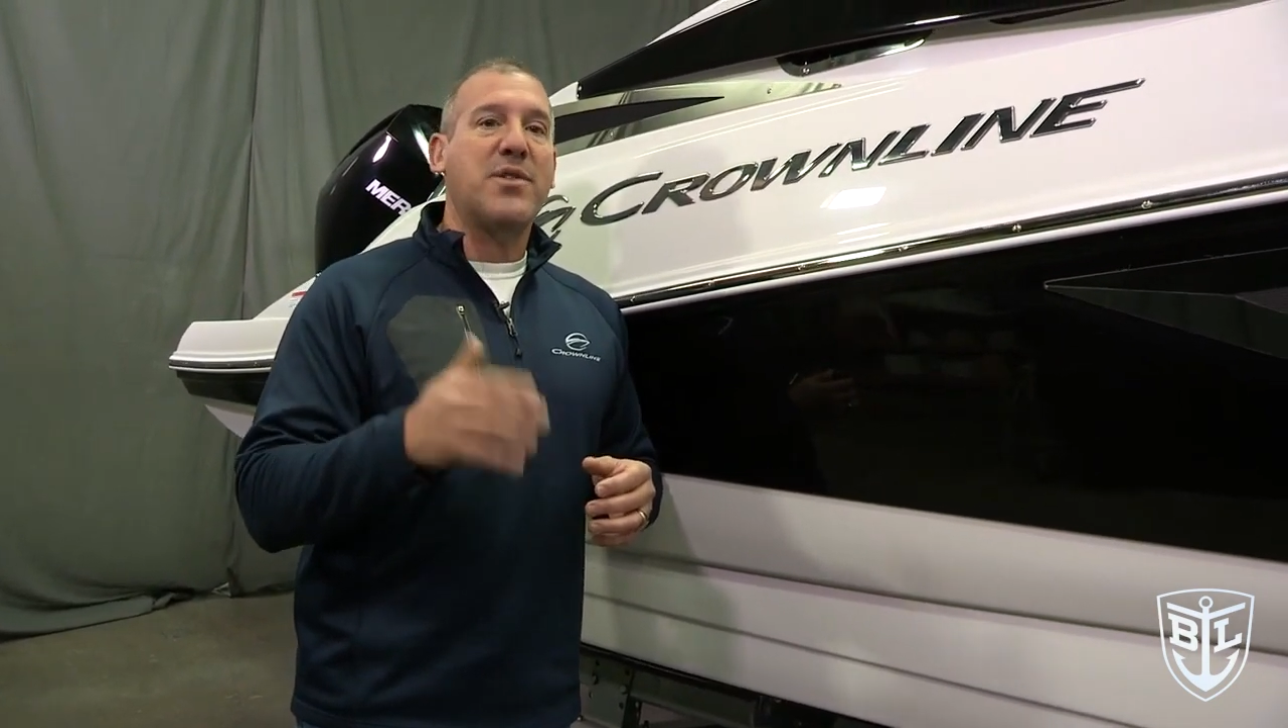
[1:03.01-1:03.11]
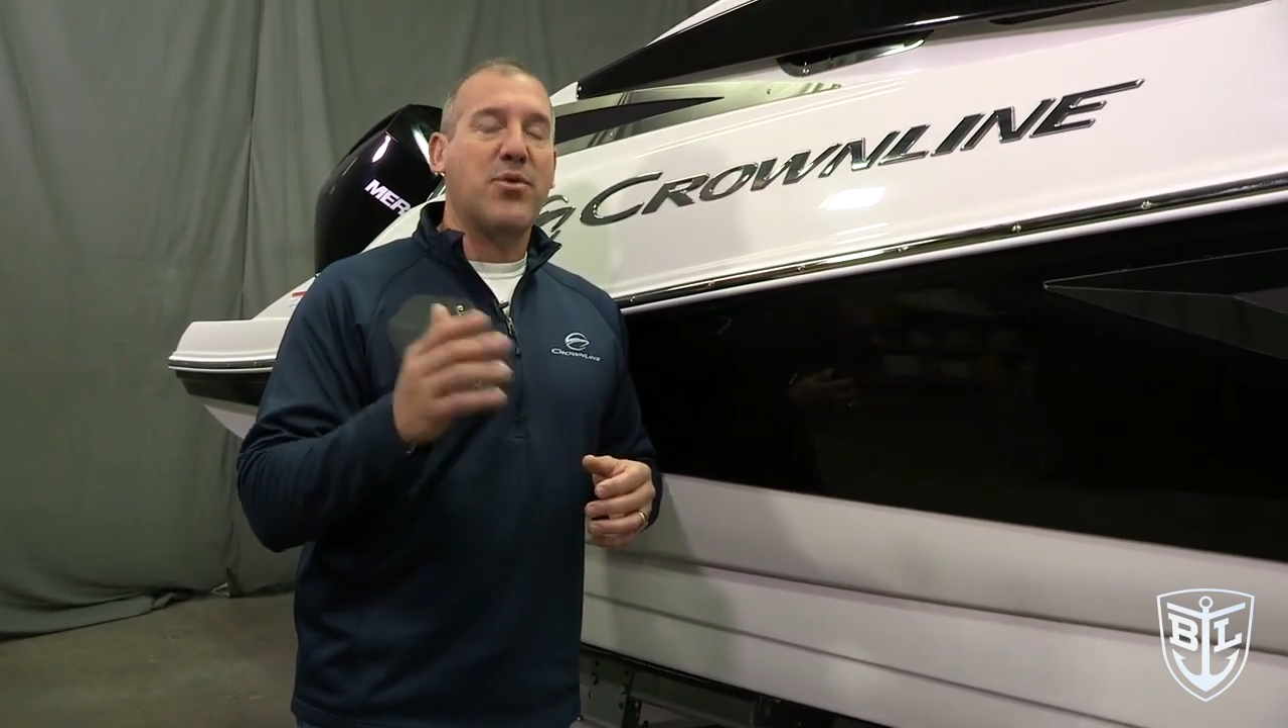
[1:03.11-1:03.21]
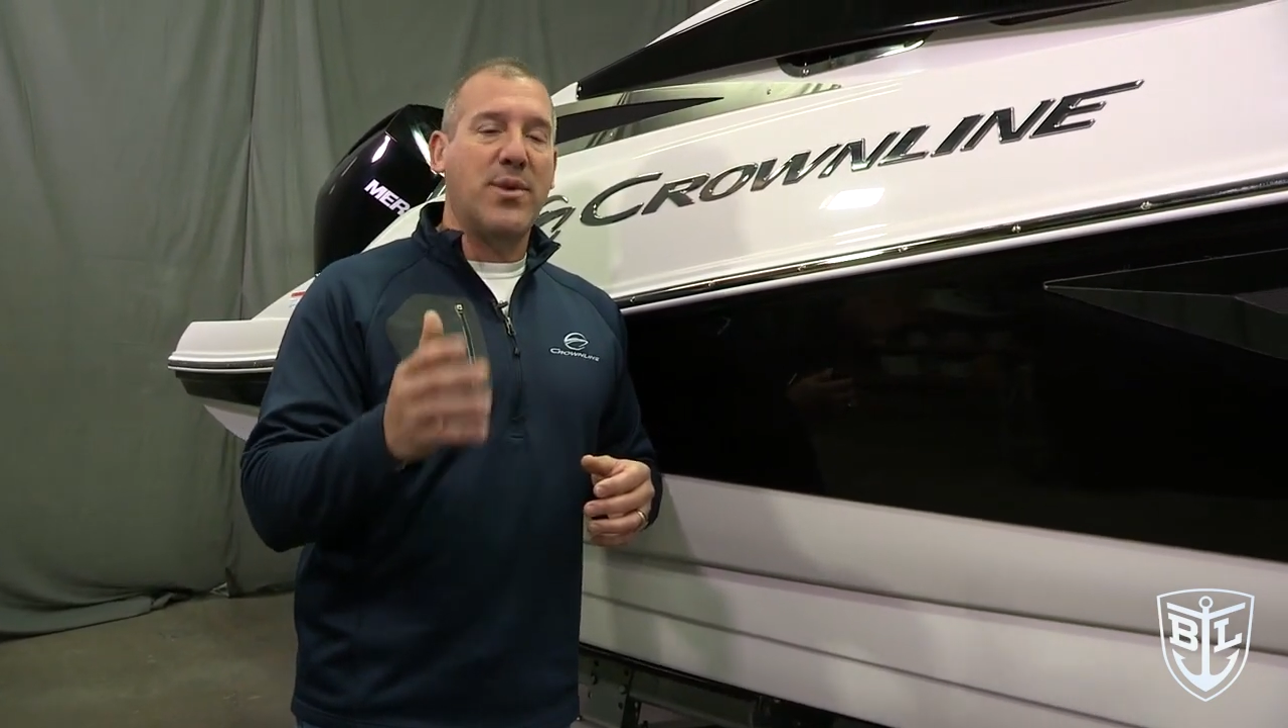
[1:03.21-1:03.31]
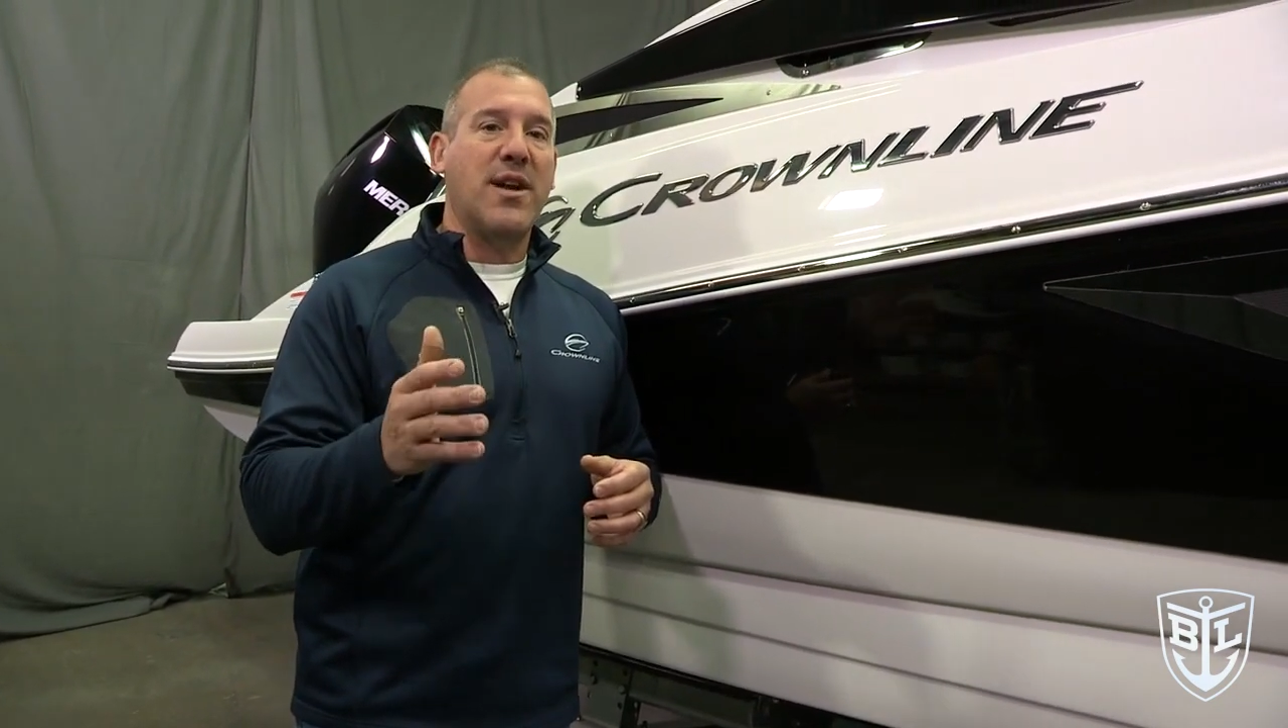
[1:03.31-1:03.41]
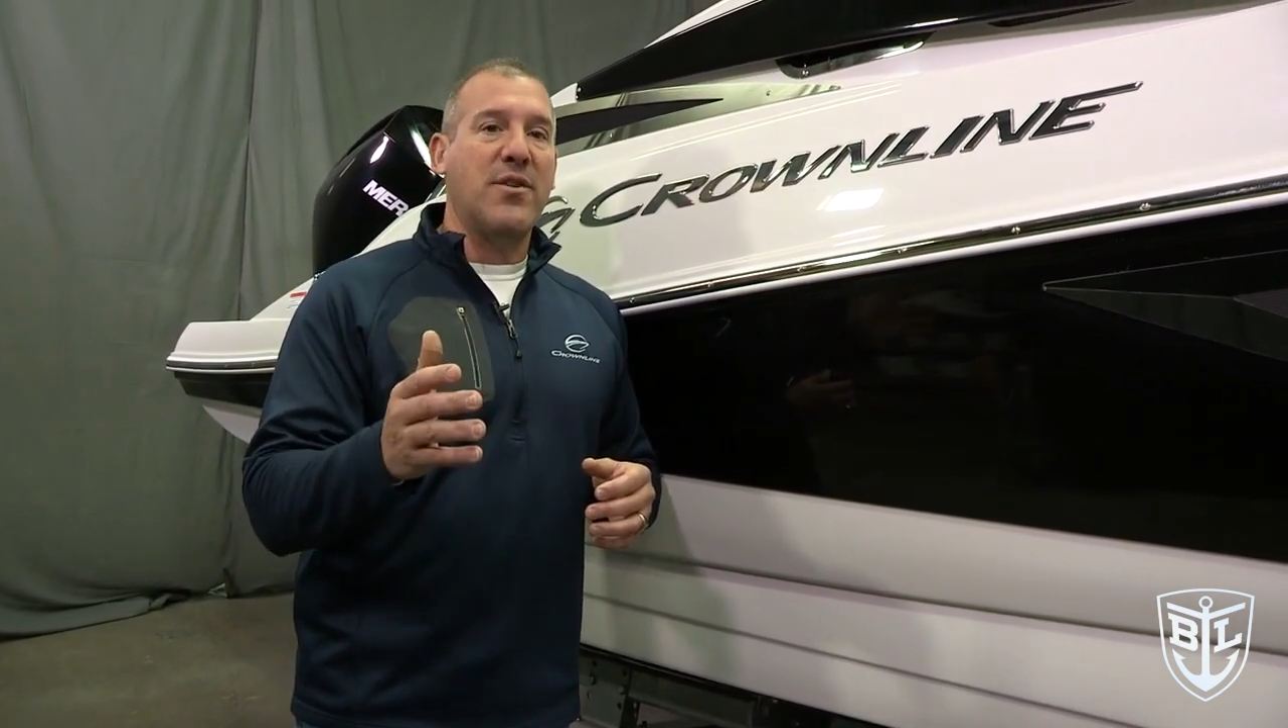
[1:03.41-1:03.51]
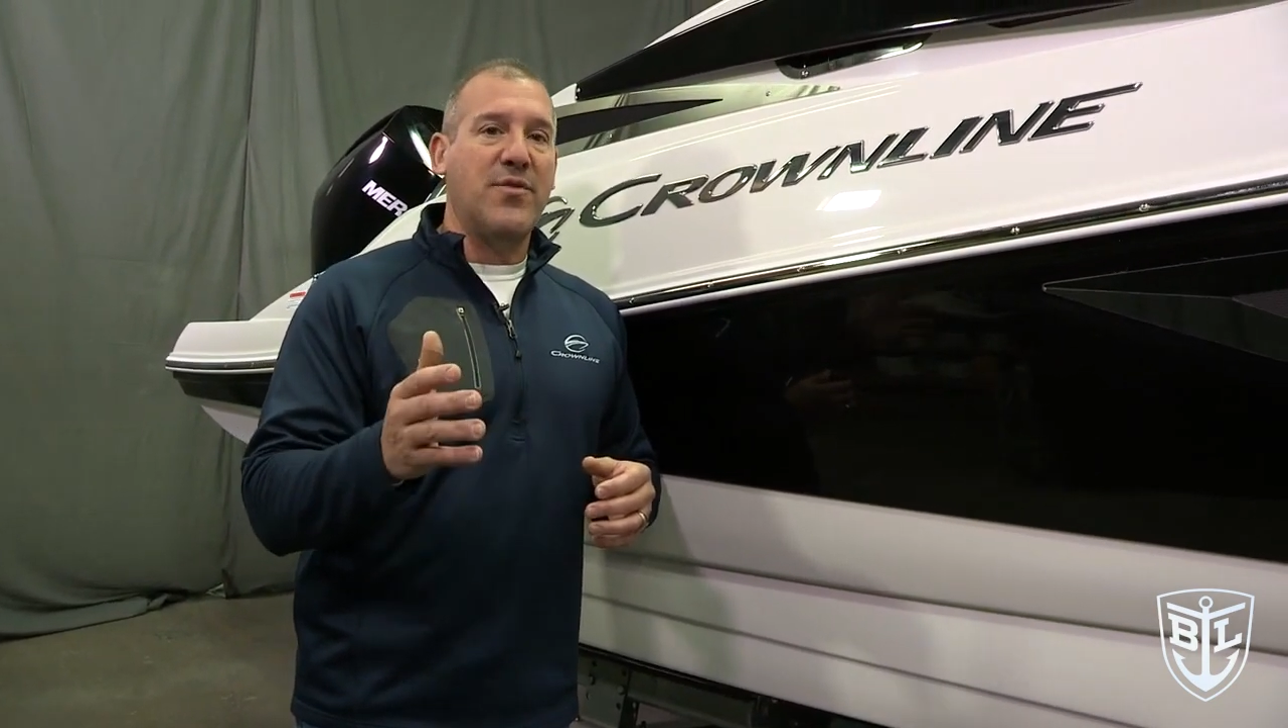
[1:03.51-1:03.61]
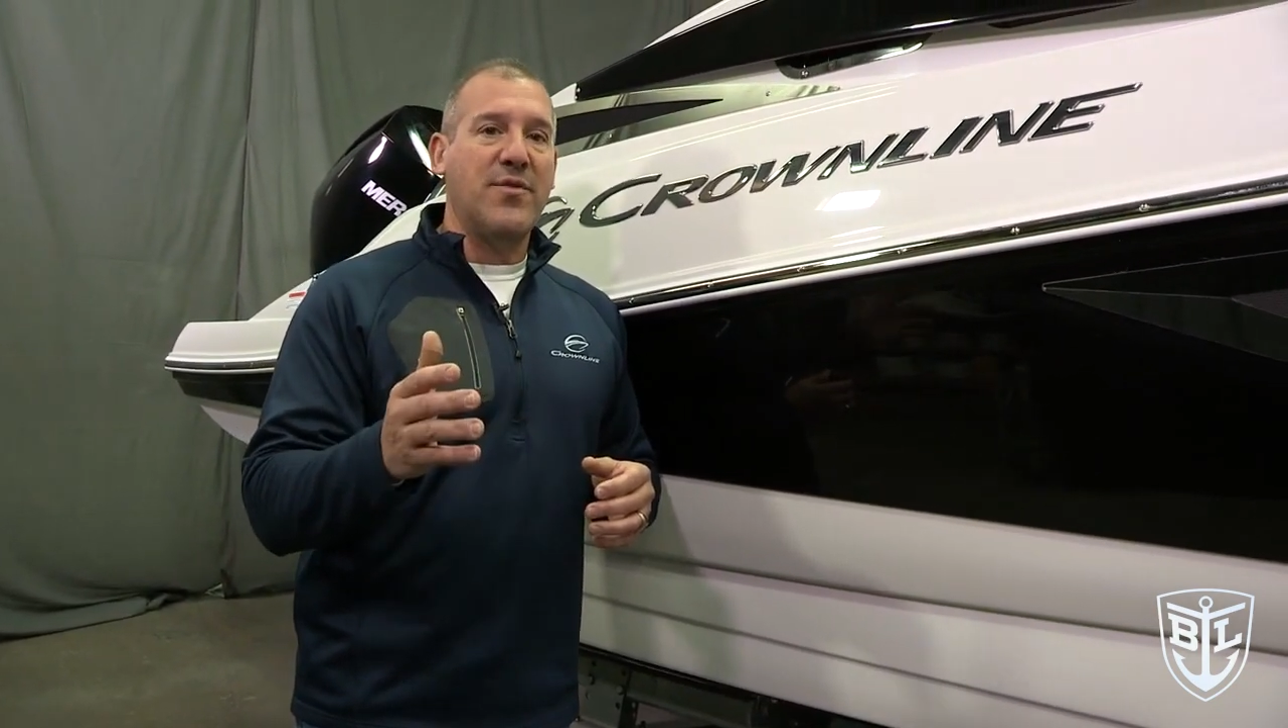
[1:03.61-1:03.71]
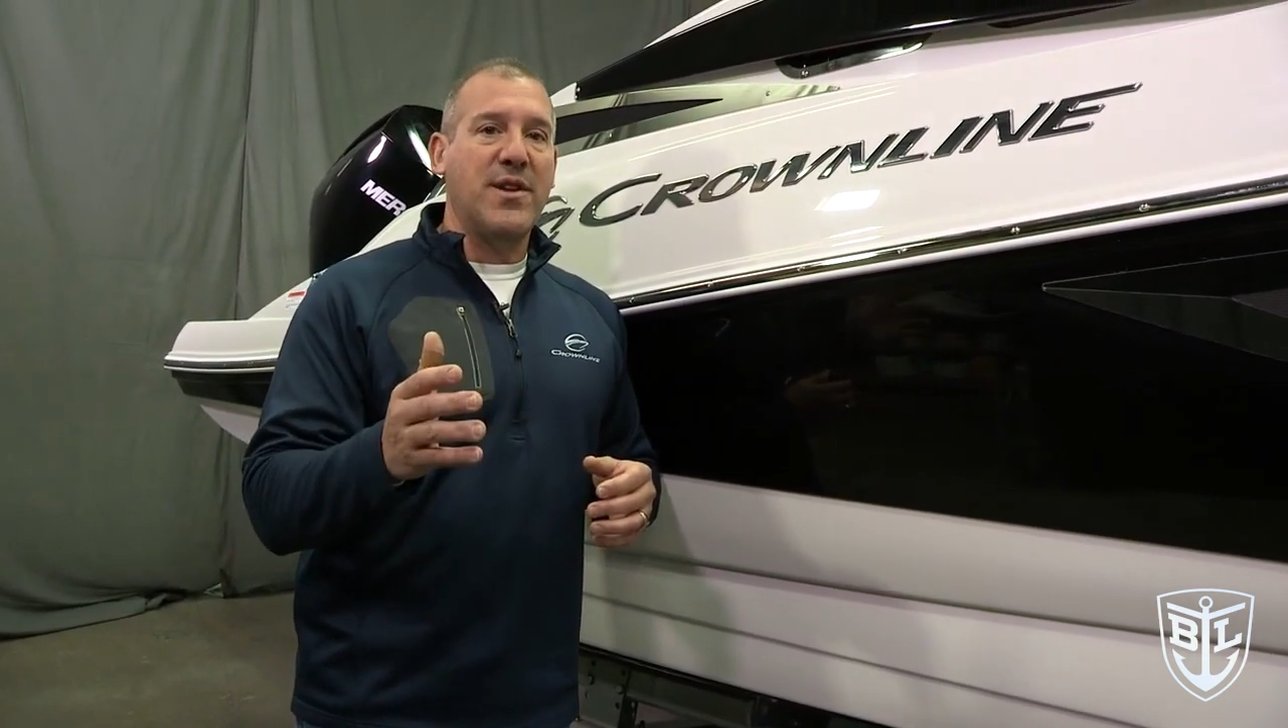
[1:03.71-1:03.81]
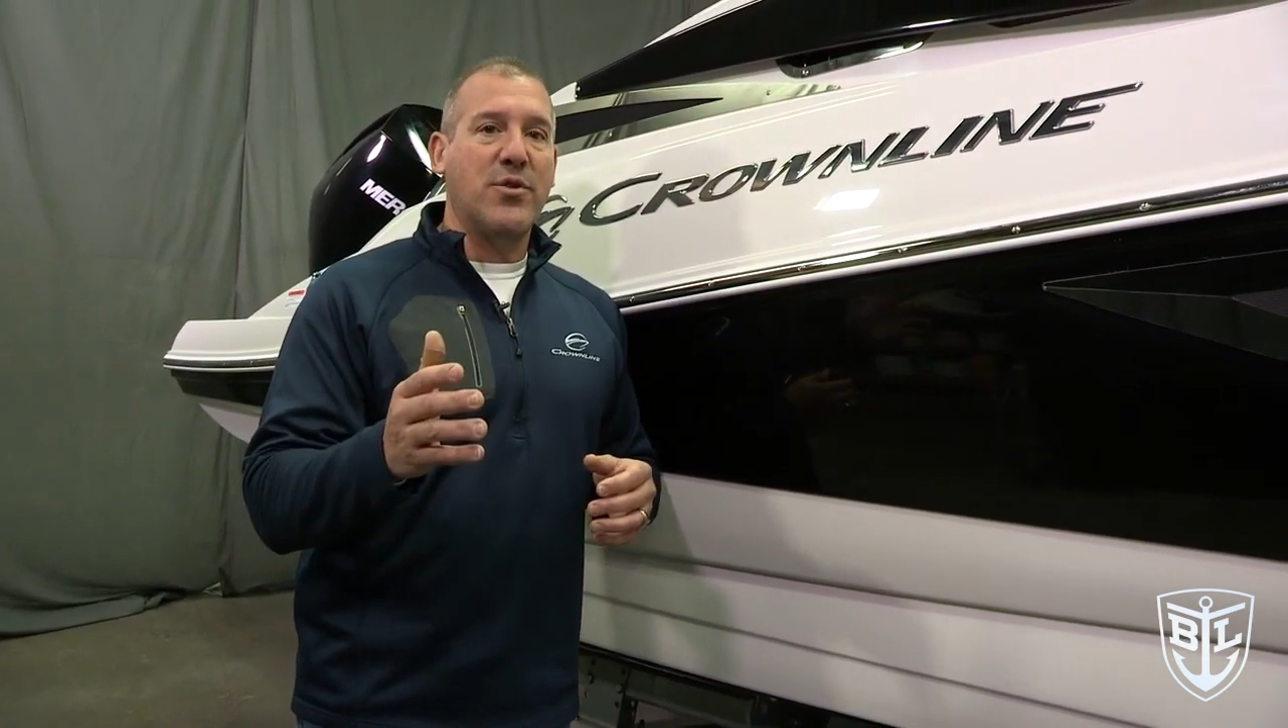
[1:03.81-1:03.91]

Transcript: to 350